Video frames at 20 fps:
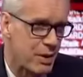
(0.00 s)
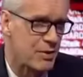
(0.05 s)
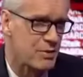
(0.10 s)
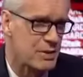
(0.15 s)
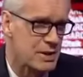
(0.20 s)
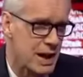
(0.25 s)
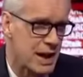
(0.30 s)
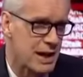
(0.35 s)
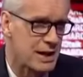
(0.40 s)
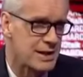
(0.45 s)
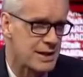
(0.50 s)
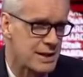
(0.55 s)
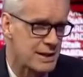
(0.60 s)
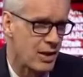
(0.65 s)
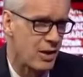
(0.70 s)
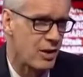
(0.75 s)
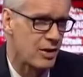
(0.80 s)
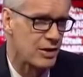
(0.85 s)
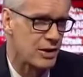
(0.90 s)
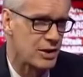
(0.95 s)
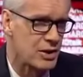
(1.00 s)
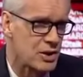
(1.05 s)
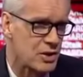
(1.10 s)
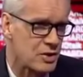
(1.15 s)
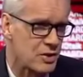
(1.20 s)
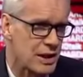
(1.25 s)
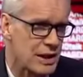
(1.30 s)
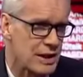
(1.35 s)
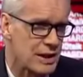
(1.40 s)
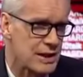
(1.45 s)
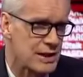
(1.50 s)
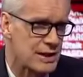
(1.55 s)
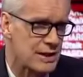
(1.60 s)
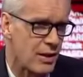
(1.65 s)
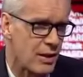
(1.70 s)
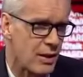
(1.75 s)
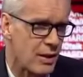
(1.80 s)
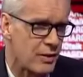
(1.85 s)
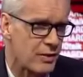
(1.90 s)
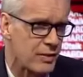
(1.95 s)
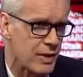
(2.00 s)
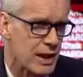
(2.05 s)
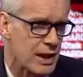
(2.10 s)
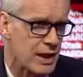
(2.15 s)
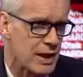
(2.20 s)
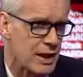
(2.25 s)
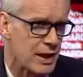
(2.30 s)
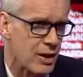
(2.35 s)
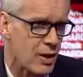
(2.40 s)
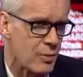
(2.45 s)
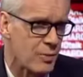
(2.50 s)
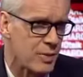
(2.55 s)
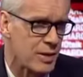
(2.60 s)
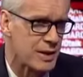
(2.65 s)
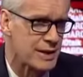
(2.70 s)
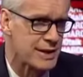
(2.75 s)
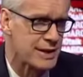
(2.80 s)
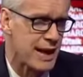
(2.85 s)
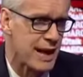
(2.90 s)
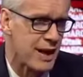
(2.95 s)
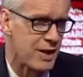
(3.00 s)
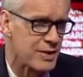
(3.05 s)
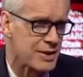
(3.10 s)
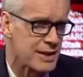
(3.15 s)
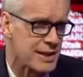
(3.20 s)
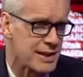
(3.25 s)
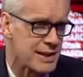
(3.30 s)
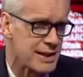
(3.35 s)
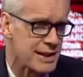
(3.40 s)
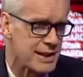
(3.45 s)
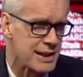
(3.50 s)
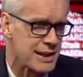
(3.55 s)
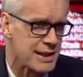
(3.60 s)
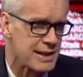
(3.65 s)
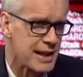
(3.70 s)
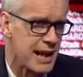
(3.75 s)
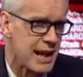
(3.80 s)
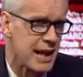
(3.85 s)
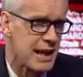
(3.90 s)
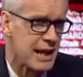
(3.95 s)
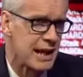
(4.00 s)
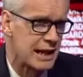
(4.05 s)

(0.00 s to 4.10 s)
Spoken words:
protests on the streets of Ethiopia's towns and cities